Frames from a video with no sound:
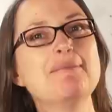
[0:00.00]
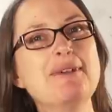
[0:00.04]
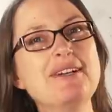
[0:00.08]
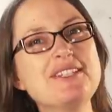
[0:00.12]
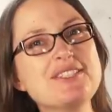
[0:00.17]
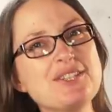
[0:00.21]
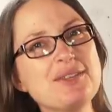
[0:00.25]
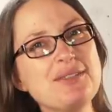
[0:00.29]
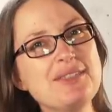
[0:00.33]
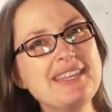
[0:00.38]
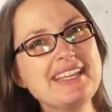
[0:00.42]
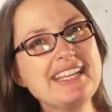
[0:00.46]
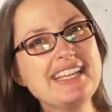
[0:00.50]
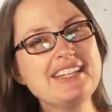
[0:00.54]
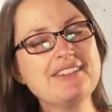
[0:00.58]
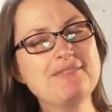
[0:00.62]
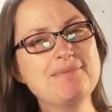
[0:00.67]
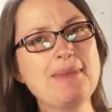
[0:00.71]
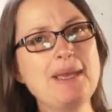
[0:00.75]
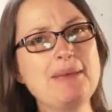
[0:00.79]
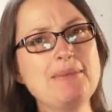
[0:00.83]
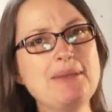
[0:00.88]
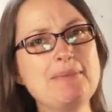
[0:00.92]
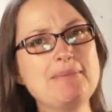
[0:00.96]
I'm also thinking of
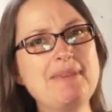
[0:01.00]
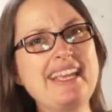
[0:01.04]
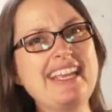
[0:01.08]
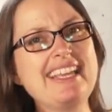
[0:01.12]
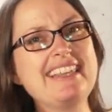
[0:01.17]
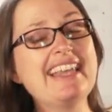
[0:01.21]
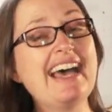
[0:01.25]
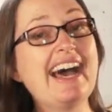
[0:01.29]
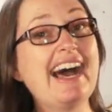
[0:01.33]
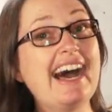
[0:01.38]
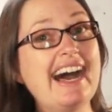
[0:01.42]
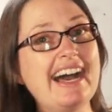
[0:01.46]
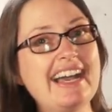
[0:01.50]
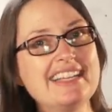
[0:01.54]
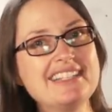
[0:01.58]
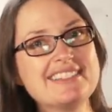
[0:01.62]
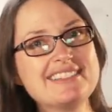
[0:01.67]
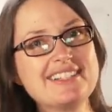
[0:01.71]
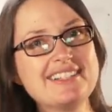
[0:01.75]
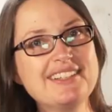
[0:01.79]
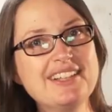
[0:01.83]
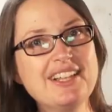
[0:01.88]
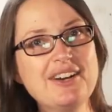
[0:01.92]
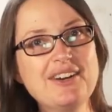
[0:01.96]
maybe making the
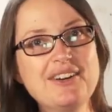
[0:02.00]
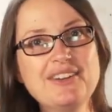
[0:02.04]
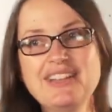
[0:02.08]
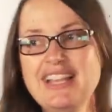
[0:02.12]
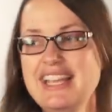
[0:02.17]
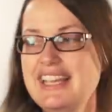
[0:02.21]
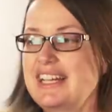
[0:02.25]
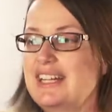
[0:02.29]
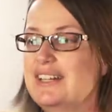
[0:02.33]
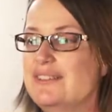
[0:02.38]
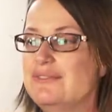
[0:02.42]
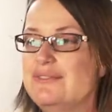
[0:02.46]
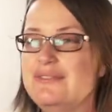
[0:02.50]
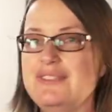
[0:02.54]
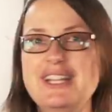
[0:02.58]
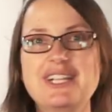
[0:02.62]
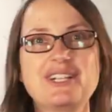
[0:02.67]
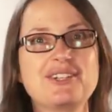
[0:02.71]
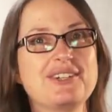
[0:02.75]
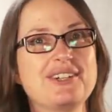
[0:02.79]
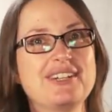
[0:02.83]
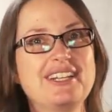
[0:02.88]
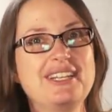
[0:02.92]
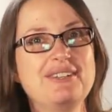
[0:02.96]
eyes glow, like a
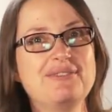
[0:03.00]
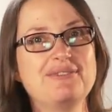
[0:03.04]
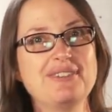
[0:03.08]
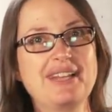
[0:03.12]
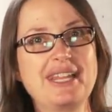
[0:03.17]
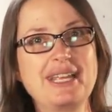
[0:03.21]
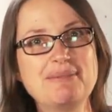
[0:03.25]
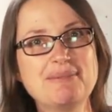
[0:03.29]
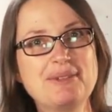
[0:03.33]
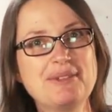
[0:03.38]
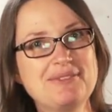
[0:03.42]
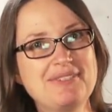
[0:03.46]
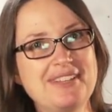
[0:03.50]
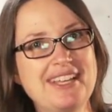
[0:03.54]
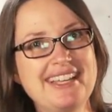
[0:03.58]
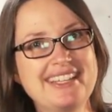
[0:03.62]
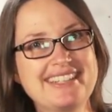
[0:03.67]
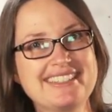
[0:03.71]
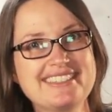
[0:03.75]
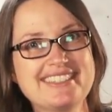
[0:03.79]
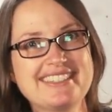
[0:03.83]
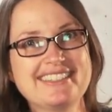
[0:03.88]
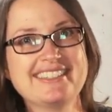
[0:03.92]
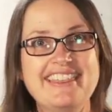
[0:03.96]
flickery flame
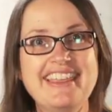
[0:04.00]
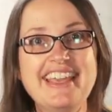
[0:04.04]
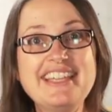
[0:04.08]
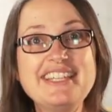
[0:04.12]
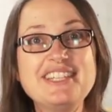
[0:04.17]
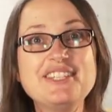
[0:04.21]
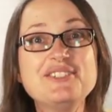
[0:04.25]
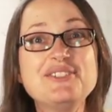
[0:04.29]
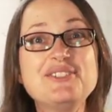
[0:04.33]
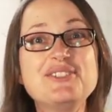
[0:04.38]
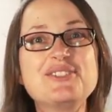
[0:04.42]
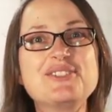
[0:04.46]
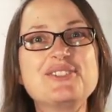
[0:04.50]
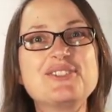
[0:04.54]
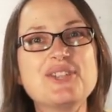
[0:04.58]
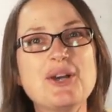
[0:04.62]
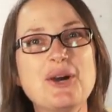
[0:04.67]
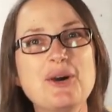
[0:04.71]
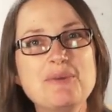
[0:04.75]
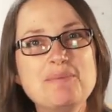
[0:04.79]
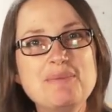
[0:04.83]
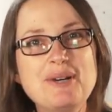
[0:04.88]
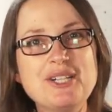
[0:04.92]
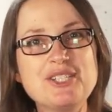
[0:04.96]
effect. Thank you
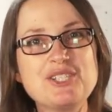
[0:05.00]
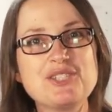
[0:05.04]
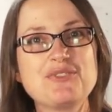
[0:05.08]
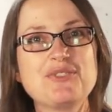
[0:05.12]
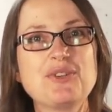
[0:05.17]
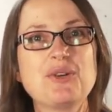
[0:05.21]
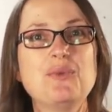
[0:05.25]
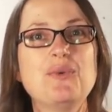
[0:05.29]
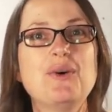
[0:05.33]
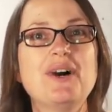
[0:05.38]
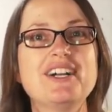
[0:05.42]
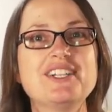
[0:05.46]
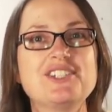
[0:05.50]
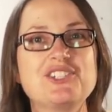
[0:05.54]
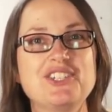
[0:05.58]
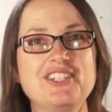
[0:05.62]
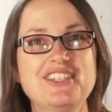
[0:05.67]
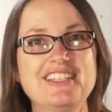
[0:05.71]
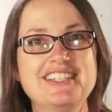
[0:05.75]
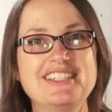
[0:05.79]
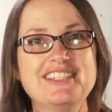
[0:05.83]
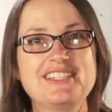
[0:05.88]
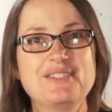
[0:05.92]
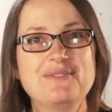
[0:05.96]
so much for
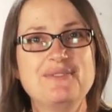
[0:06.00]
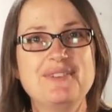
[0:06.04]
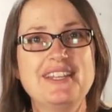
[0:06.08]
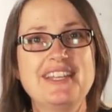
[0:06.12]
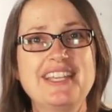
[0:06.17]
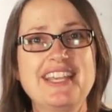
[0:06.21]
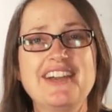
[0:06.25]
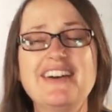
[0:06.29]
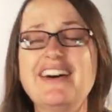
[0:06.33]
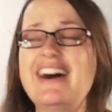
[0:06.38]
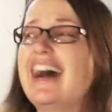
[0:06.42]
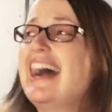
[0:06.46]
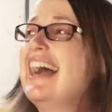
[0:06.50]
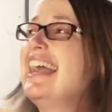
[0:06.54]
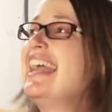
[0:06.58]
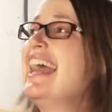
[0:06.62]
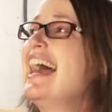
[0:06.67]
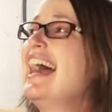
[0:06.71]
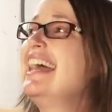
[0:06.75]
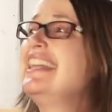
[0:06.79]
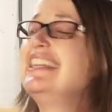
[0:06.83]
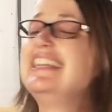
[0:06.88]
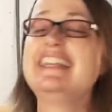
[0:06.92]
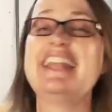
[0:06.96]
watching this video. I
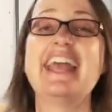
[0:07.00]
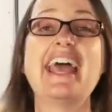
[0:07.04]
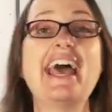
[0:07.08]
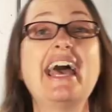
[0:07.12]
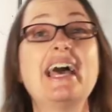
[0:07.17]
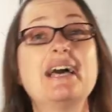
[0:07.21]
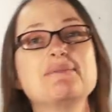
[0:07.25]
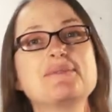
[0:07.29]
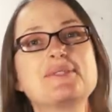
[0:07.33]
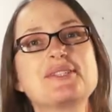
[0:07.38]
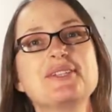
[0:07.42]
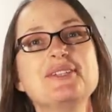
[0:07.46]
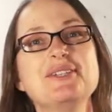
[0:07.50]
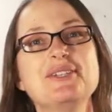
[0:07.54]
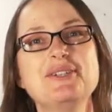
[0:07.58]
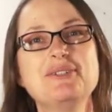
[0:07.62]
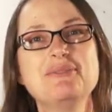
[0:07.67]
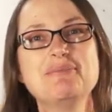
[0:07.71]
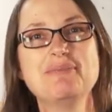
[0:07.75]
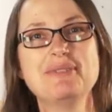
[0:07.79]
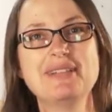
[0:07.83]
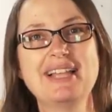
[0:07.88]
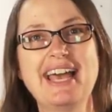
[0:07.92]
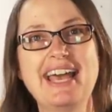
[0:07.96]
had an
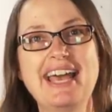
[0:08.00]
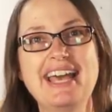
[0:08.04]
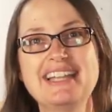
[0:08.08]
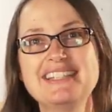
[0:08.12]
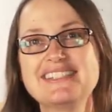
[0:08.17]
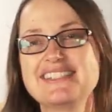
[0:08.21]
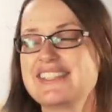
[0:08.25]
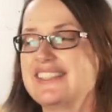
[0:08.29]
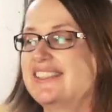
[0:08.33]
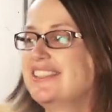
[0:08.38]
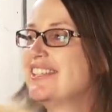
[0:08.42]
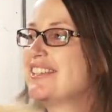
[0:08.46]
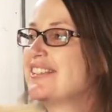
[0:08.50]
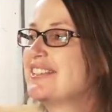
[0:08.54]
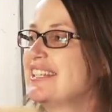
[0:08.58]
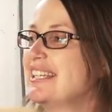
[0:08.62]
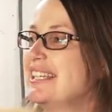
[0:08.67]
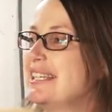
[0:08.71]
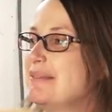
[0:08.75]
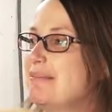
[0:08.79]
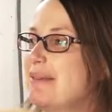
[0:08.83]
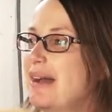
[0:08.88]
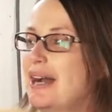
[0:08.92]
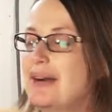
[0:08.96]
absolute blast
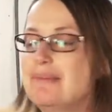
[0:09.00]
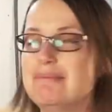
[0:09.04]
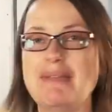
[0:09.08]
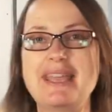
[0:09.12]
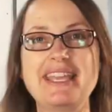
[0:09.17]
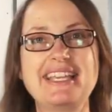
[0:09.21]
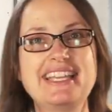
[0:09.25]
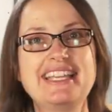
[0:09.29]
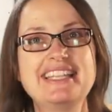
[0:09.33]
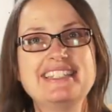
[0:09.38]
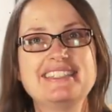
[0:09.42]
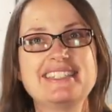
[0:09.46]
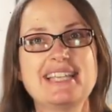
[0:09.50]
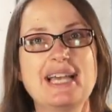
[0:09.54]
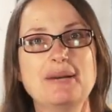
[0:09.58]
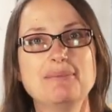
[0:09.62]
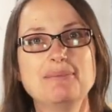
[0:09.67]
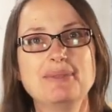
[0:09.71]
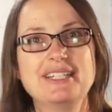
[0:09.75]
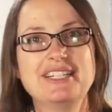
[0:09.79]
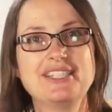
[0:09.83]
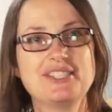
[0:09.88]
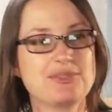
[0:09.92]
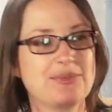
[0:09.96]
learning about making
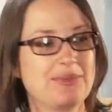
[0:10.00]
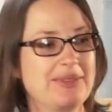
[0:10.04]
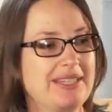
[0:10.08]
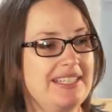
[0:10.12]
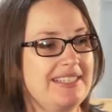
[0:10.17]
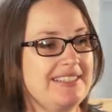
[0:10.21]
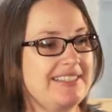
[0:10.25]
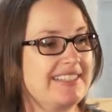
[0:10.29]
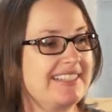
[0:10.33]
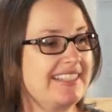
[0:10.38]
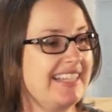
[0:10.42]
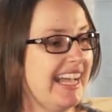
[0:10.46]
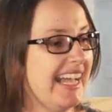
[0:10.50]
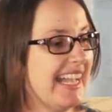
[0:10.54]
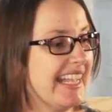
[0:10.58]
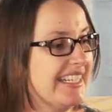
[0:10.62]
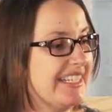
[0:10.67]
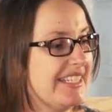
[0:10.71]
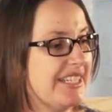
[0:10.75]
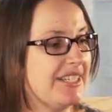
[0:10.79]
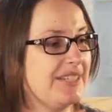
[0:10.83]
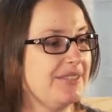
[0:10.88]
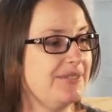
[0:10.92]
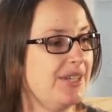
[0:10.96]
templates with these
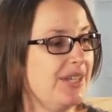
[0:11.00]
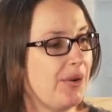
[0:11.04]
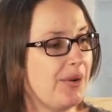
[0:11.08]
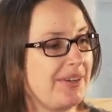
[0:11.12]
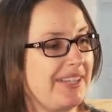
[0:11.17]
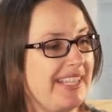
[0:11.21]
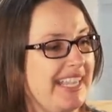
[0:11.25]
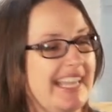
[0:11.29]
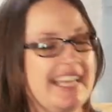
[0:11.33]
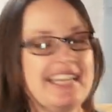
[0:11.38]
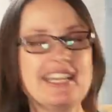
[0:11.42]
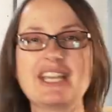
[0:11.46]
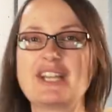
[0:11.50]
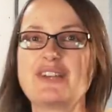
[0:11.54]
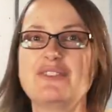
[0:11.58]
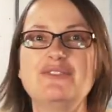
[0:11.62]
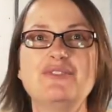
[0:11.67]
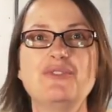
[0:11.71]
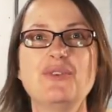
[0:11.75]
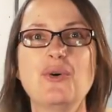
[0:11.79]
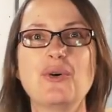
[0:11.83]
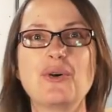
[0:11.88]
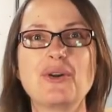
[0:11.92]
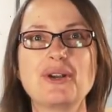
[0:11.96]
kind of organic
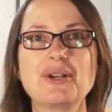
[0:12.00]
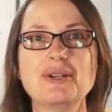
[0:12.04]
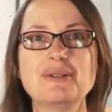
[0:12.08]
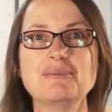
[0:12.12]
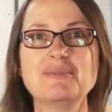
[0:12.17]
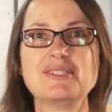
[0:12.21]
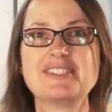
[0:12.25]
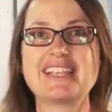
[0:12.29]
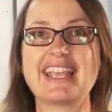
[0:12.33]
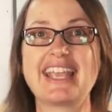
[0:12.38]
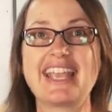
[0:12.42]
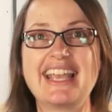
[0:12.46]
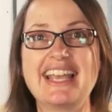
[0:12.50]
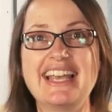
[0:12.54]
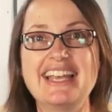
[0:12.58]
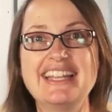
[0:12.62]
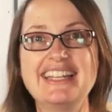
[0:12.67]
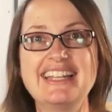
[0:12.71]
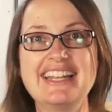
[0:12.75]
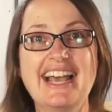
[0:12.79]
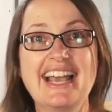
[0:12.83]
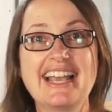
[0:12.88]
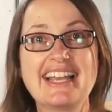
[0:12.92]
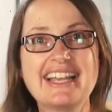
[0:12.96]
forms,
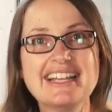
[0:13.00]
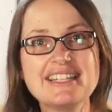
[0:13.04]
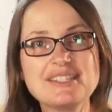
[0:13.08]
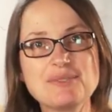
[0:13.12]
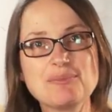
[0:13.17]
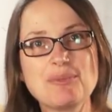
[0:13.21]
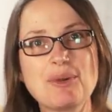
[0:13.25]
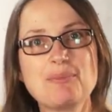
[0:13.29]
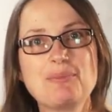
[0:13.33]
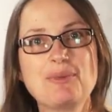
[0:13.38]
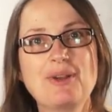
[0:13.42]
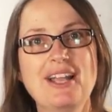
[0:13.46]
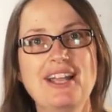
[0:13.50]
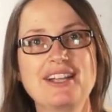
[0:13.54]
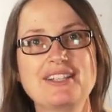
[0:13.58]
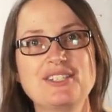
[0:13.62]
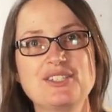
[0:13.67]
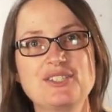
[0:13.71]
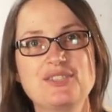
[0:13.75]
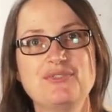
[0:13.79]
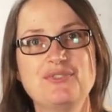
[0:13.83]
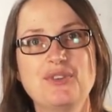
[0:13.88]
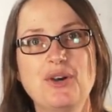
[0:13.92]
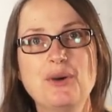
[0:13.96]
and I got some more
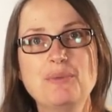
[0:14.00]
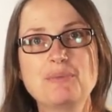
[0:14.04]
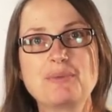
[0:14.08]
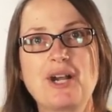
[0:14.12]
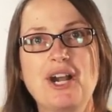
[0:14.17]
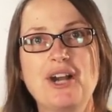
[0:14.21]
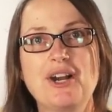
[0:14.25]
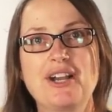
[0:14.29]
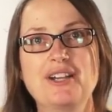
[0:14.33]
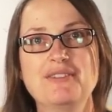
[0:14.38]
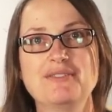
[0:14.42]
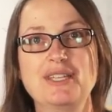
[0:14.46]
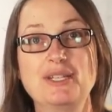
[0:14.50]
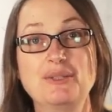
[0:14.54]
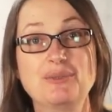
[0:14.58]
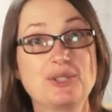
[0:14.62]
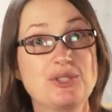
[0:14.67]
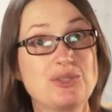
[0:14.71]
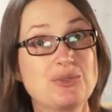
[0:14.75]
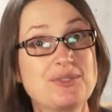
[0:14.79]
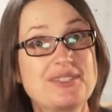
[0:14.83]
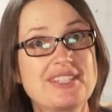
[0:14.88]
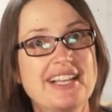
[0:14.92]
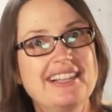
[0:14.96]
practice foam carving,
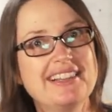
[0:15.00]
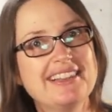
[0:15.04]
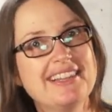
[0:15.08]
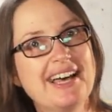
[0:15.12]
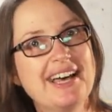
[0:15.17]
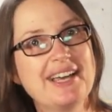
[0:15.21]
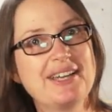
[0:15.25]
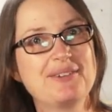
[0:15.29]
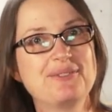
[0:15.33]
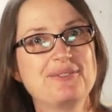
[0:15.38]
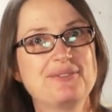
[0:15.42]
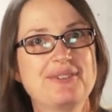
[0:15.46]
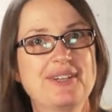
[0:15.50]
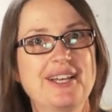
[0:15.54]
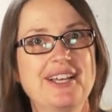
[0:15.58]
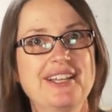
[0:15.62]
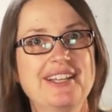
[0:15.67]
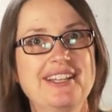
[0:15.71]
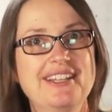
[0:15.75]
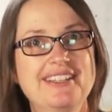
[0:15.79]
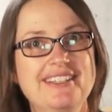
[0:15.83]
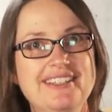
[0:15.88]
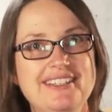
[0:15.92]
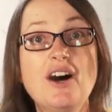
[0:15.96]
which was a lot of
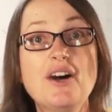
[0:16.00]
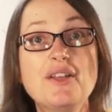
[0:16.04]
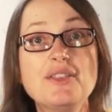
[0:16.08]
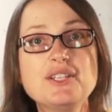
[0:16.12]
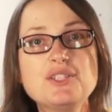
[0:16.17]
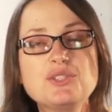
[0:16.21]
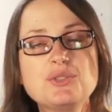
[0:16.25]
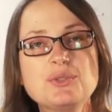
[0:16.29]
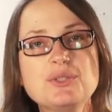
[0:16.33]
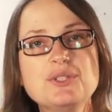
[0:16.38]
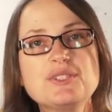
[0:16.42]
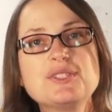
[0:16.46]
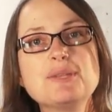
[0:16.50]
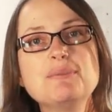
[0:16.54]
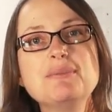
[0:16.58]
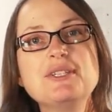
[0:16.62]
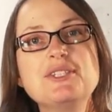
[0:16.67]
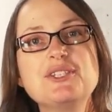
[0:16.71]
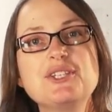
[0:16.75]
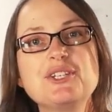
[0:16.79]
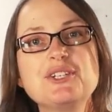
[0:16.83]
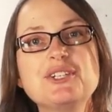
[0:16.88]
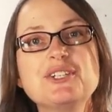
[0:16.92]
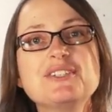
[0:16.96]
fun. All the tools and
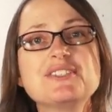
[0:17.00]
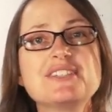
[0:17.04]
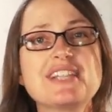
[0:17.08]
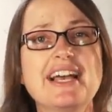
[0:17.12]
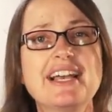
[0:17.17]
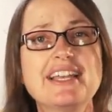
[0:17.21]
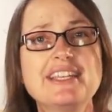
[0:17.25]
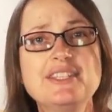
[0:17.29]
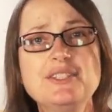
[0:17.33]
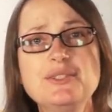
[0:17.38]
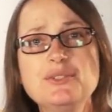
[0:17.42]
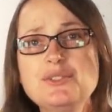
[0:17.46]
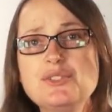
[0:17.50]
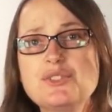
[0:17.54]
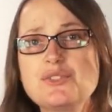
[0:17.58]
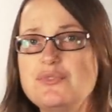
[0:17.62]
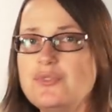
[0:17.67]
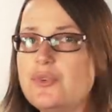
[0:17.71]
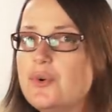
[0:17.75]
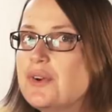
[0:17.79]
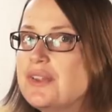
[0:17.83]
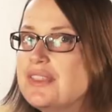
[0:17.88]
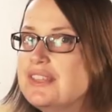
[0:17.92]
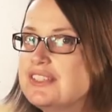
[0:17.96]
materials I used
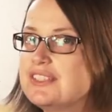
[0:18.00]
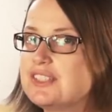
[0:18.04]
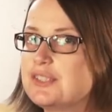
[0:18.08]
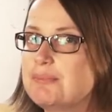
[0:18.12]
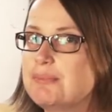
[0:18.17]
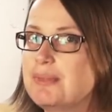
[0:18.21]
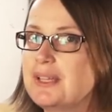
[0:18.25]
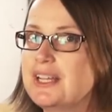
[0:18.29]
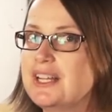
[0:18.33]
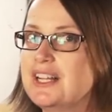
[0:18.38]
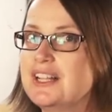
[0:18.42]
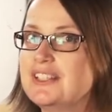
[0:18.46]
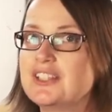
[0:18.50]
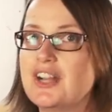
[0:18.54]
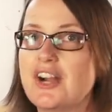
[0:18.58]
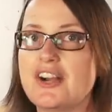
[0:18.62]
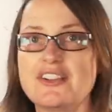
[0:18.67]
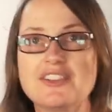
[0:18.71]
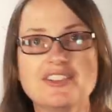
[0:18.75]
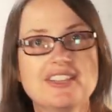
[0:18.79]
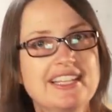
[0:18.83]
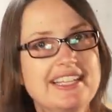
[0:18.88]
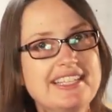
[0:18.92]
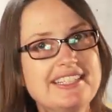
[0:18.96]
for this build
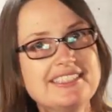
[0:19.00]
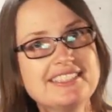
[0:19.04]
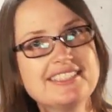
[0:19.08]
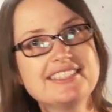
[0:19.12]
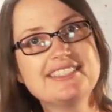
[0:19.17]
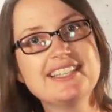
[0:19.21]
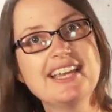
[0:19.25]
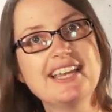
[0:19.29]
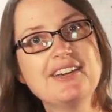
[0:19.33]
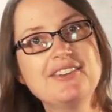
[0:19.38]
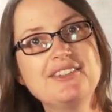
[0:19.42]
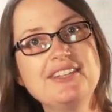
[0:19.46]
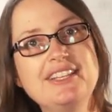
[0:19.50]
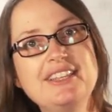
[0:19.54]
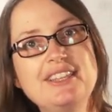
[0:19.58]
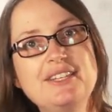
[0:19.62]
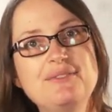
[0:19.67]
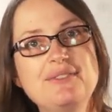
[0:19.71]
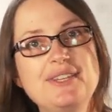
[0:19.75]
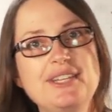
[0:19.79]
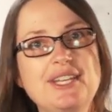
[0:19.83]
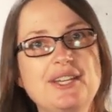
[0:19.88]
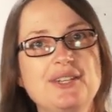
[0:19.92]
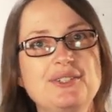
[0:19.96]
are linked down in the
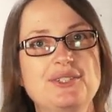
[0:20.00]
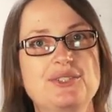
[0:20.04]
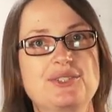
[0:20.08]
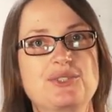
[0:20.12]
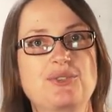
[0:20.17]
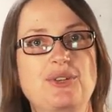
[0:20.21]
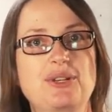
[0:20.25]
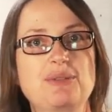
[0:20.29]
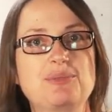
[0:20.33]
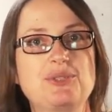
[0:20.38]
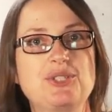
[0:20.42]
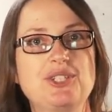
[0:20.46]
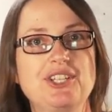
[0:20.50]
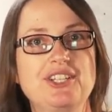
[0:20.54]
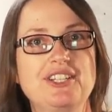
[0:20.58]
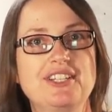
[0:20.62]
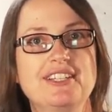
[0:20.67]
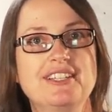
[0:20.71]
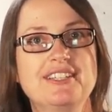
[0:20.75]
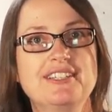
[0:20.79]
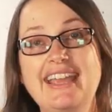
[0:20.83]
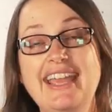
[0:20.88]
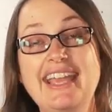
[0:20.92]
video description.